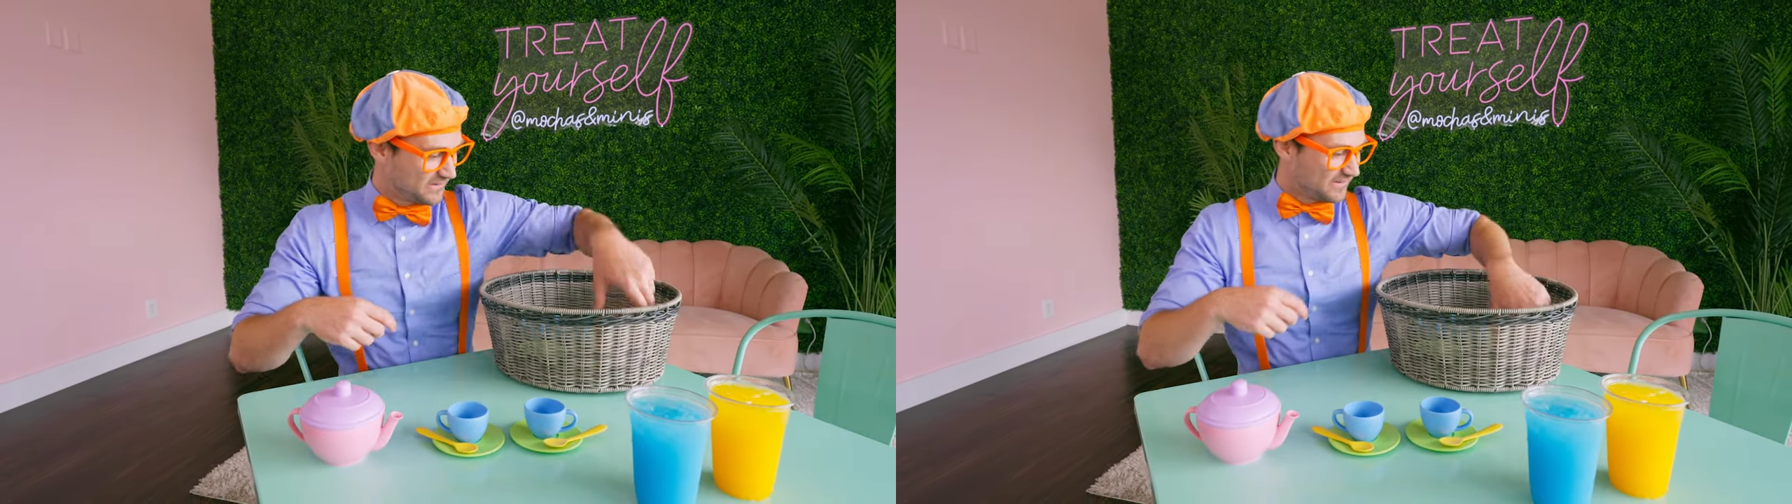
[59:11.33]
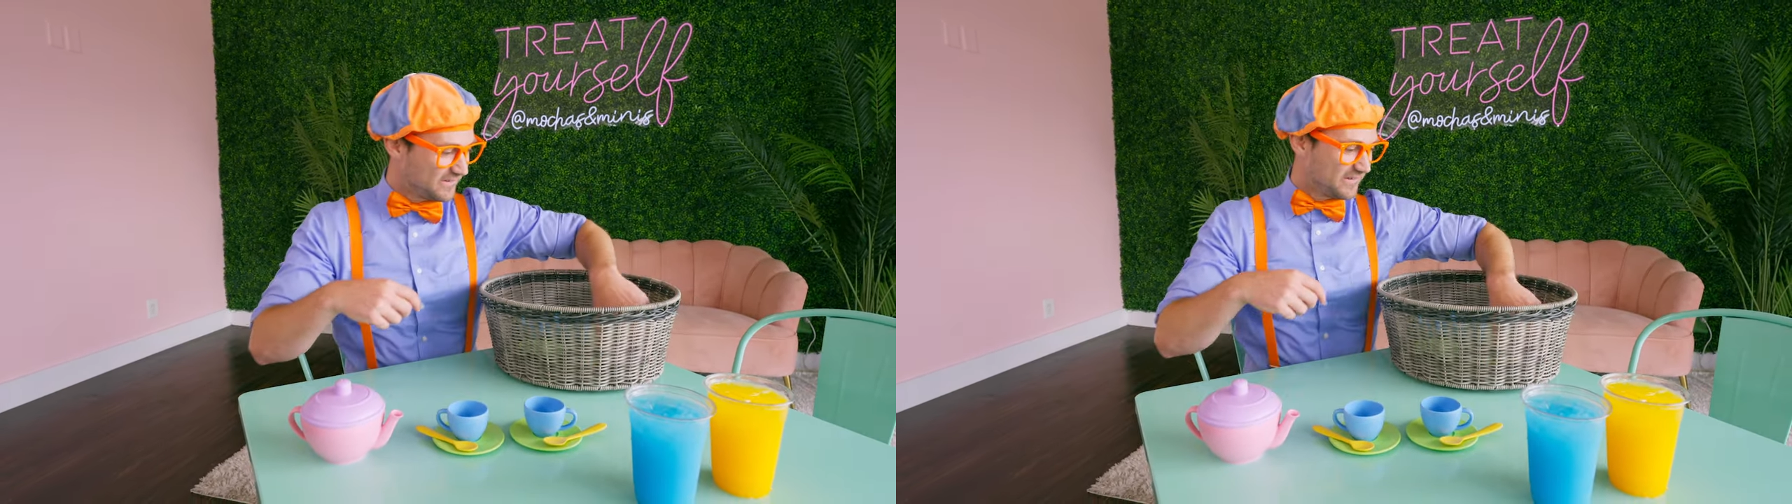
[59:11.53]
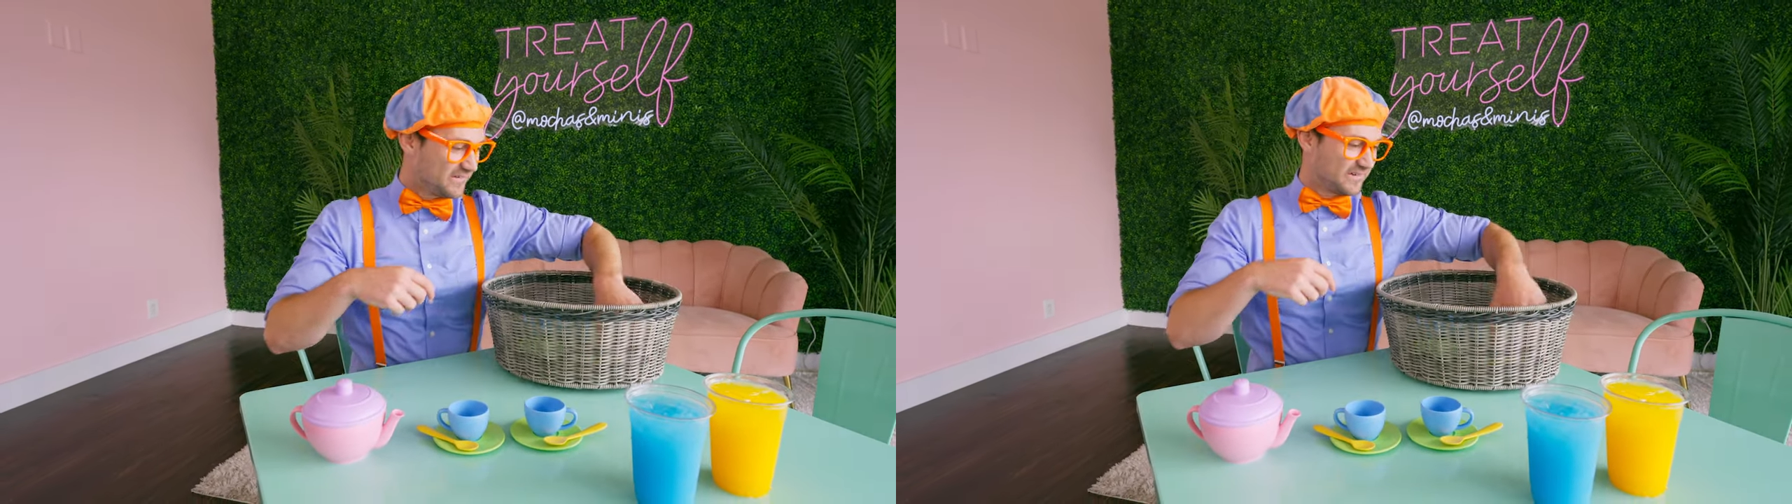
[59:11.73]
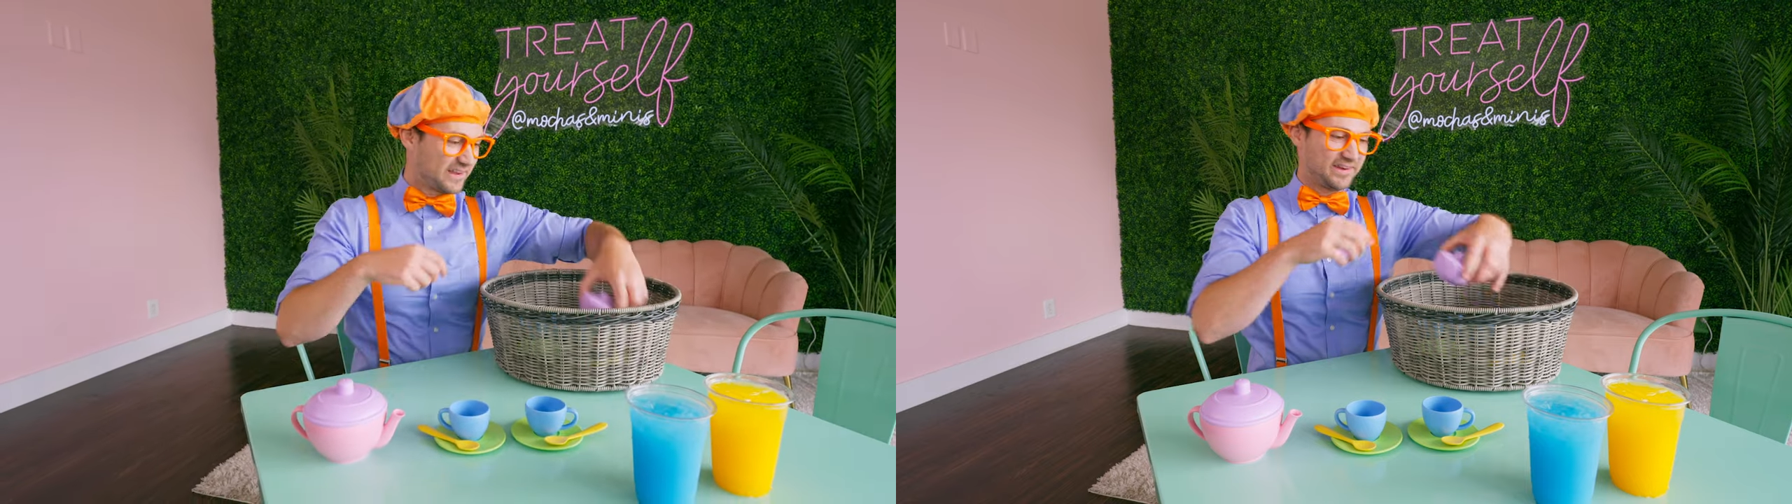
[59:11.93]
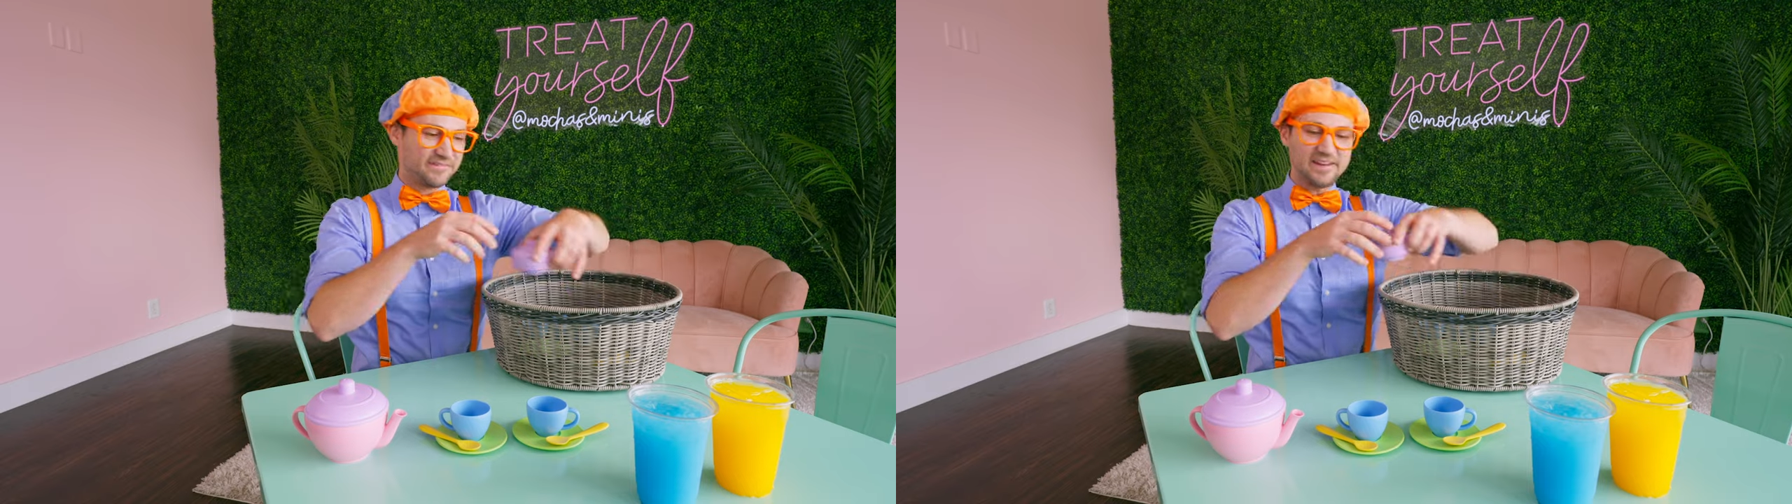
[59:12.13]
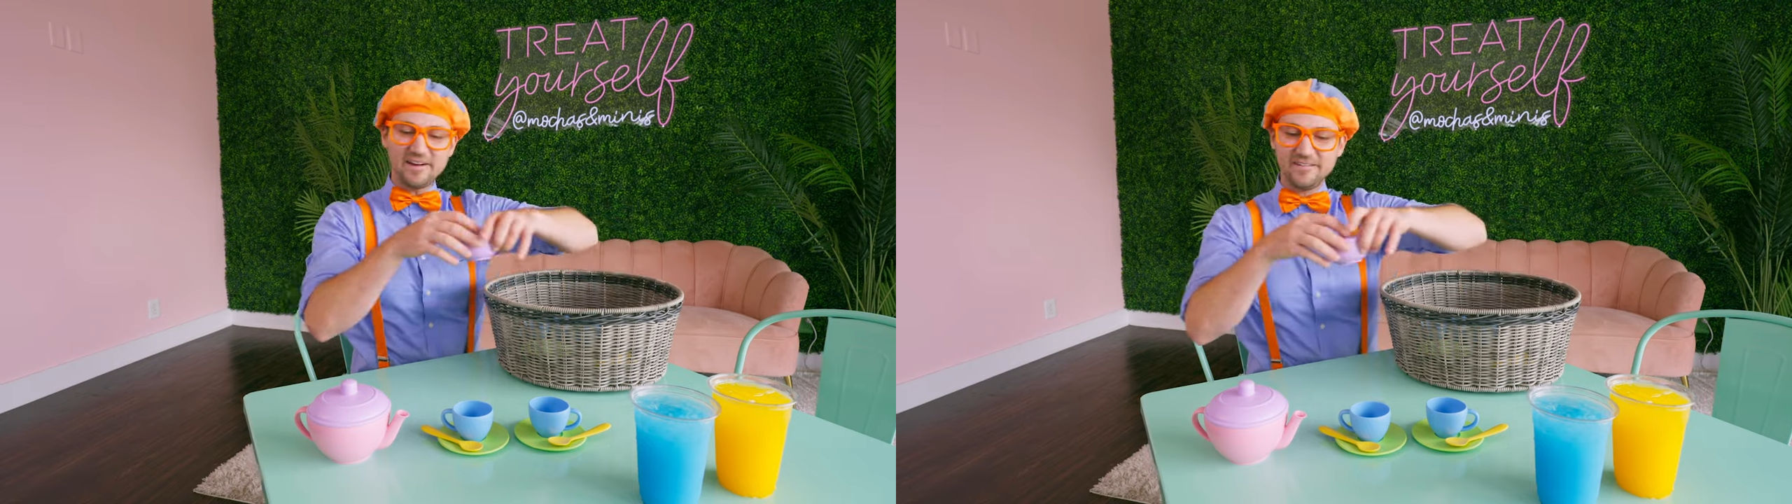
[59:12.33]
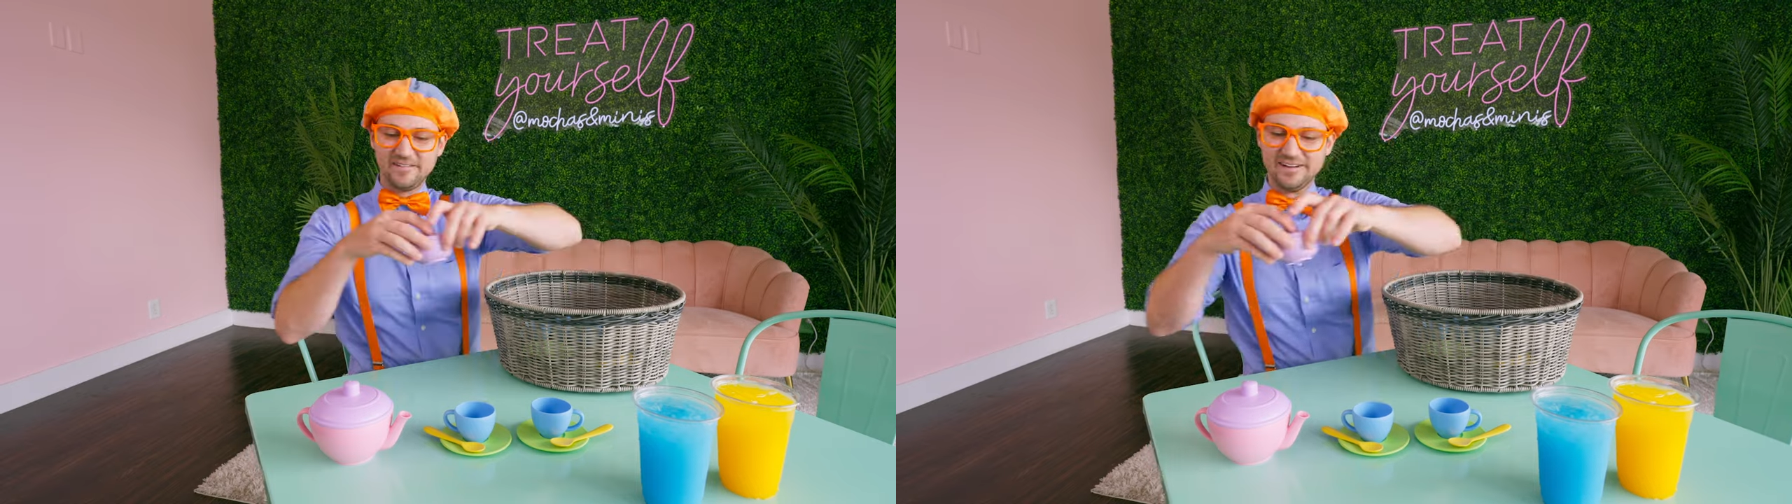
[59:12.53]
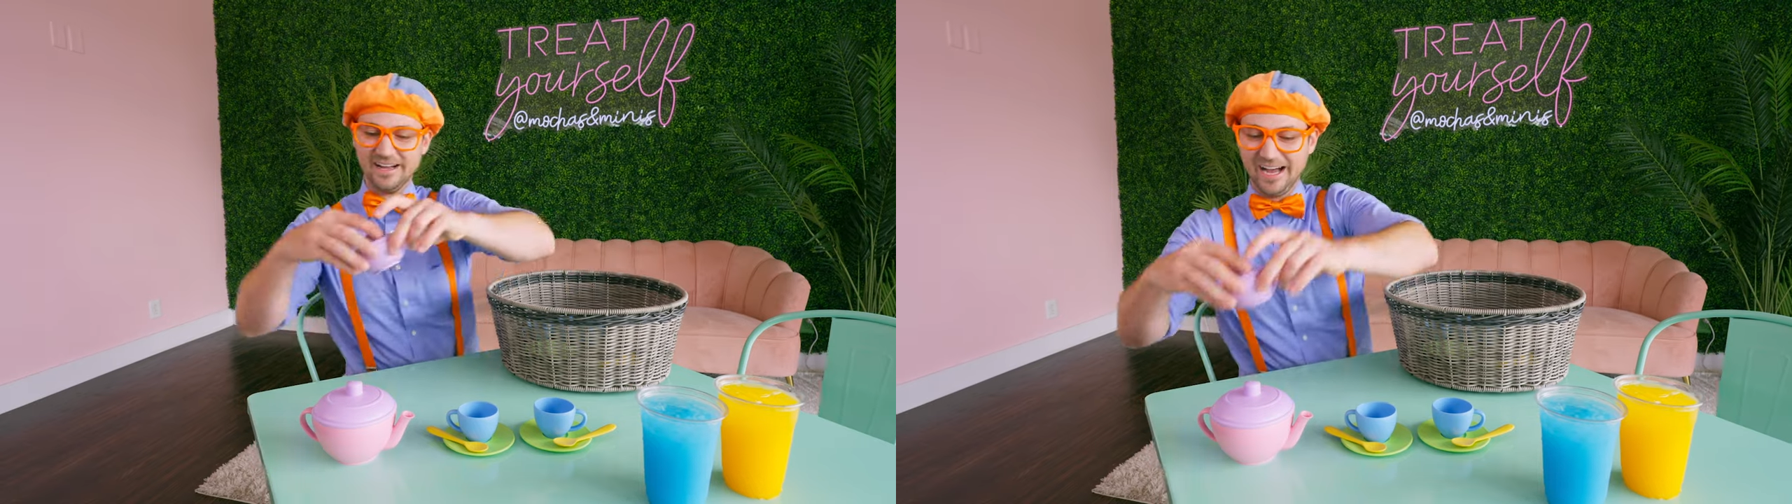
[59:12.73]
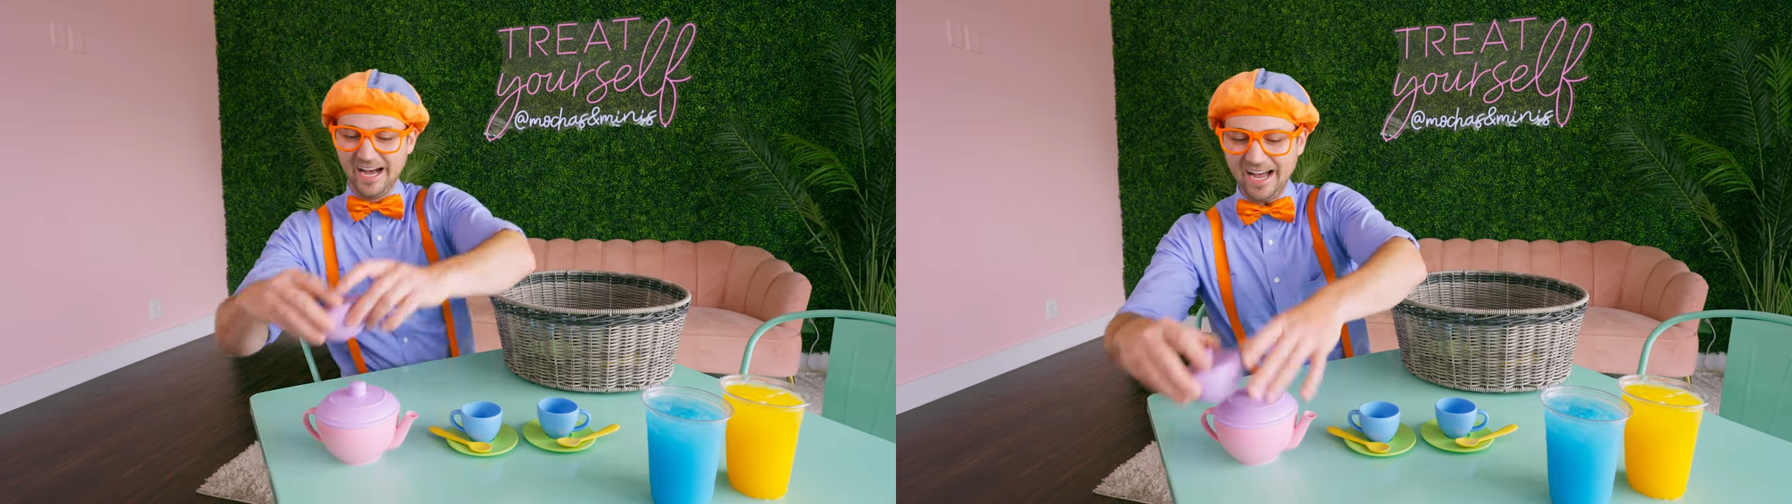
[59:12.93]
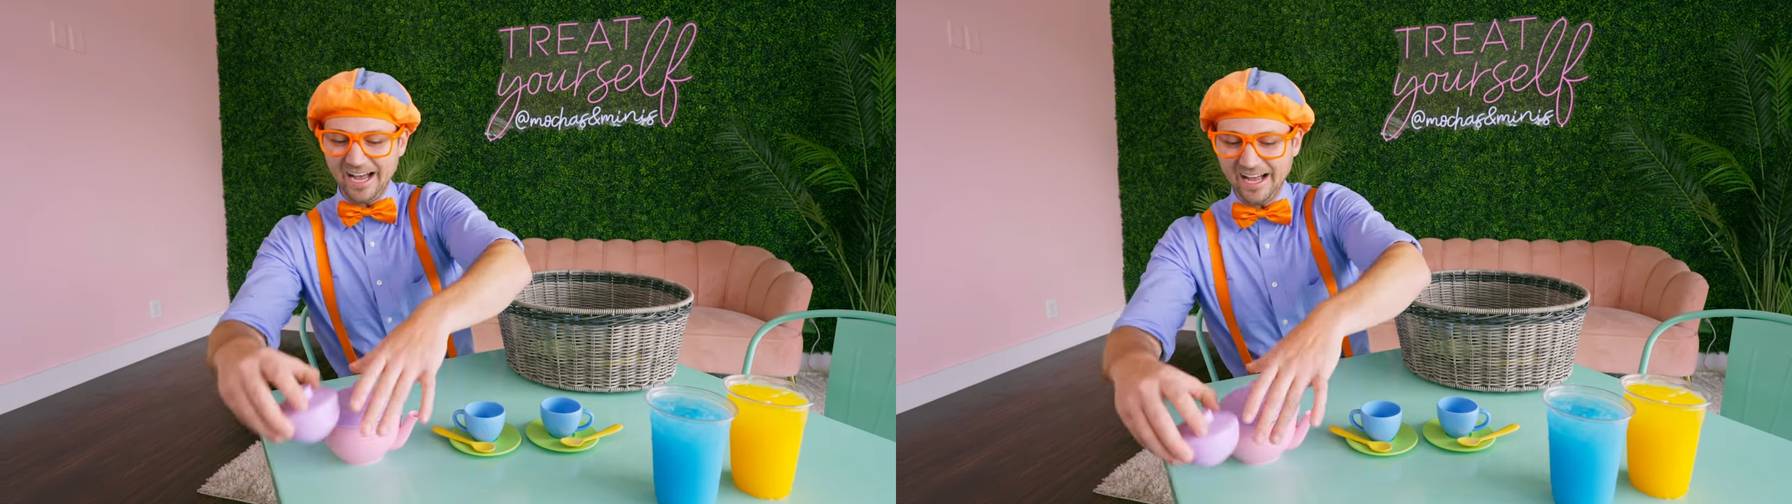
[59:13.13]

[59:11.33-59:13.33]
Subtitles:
Oh, here we go.